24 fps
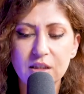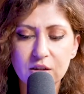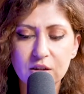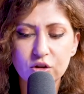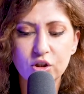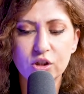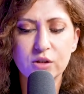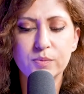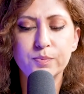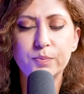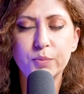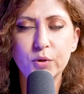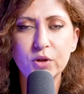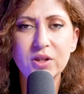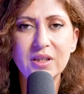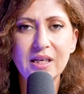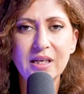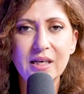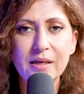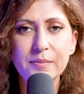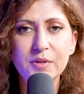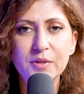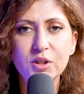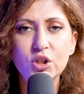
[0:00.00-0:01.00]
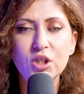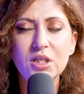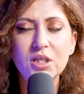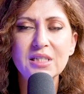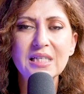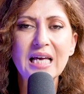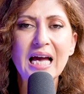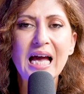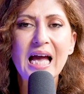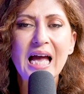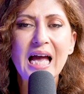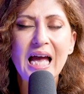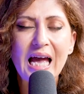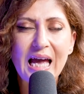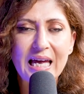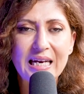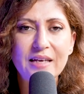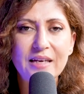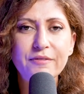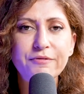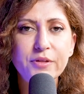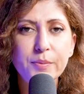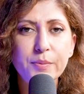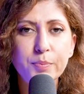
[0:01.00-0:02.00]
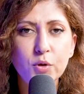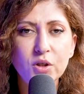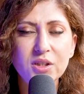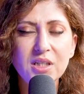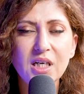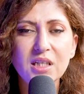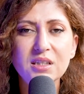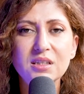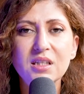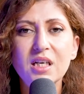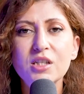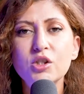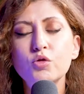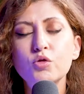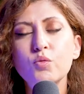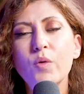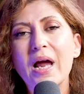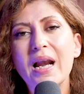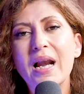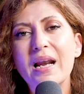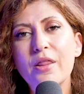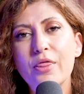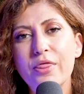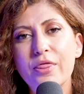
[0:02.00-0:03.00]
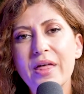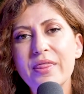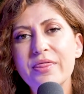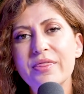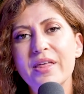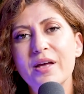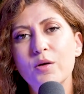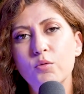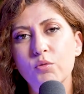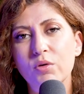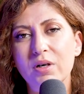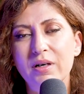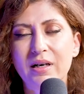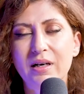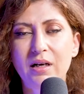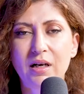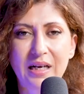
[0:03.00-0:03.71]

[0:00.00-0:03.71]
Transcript: they'll just put the images, and if the product does well, then they will